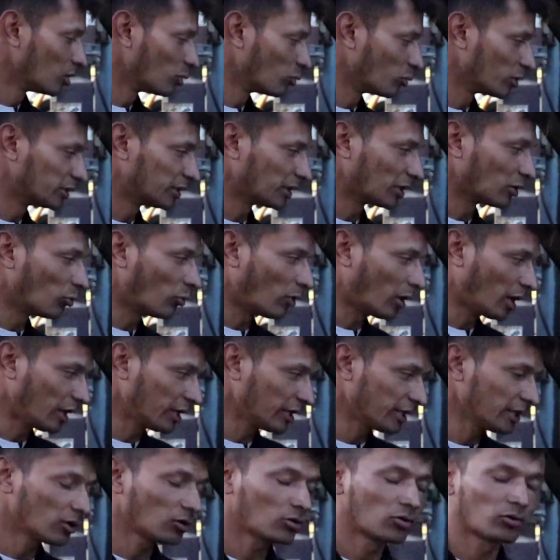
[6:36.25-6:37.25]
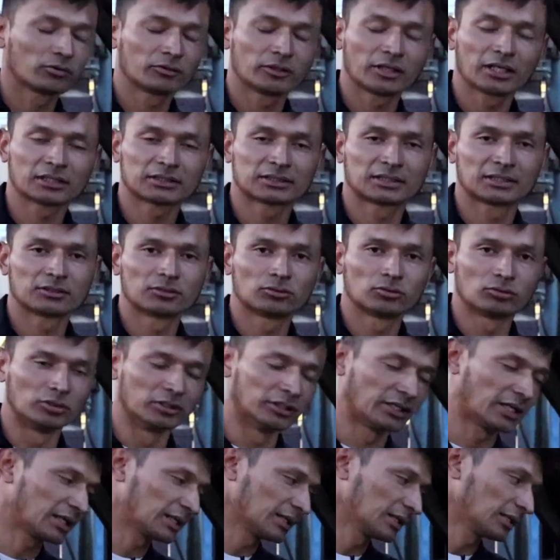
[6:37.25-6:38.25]
with the wiring connected
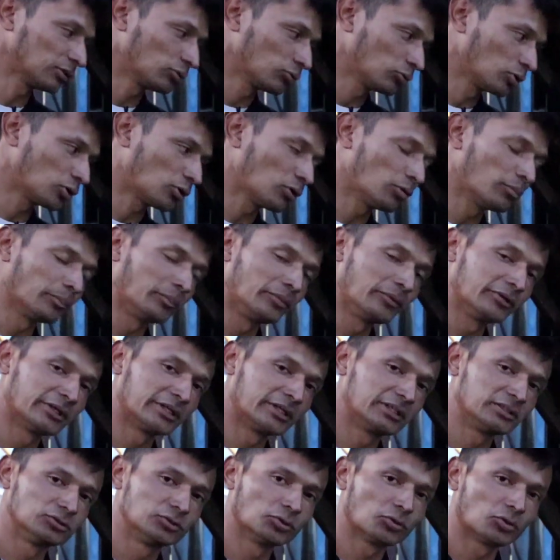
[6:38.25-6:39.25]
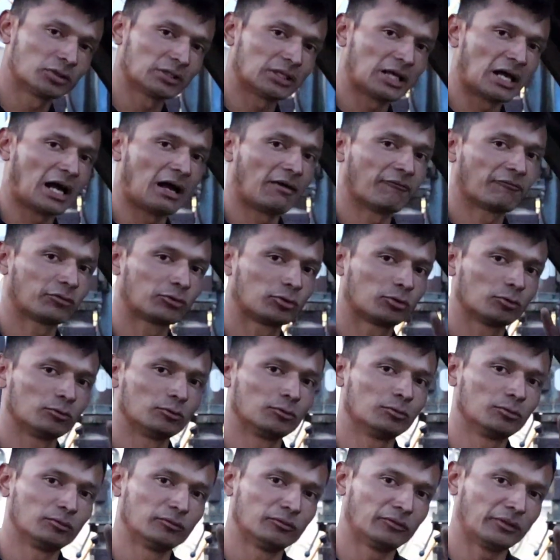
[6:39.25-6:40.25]
directly to the computer, you're going to have
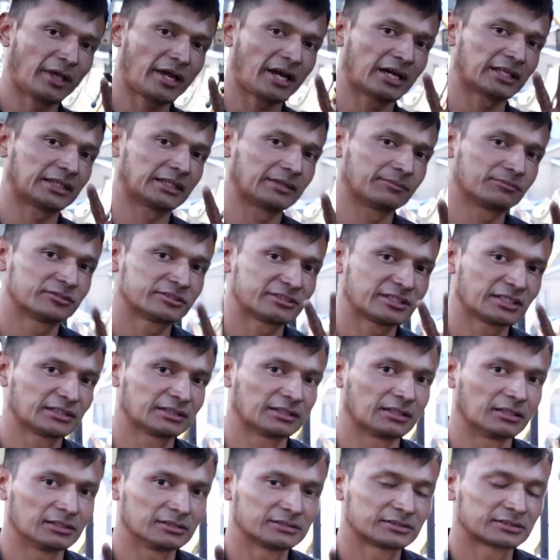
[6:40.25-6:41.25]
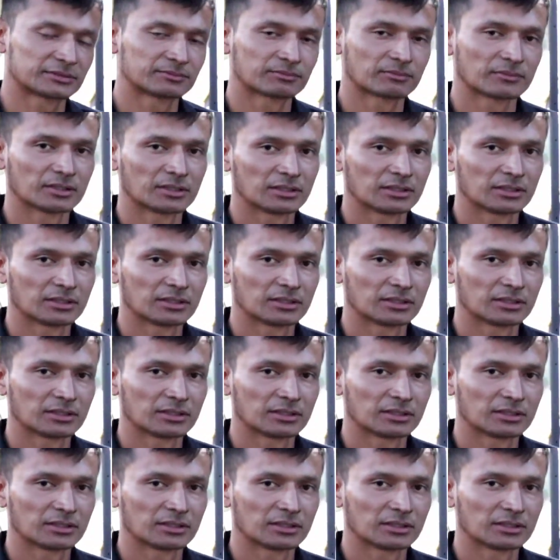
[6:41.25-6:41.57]
2 negative signals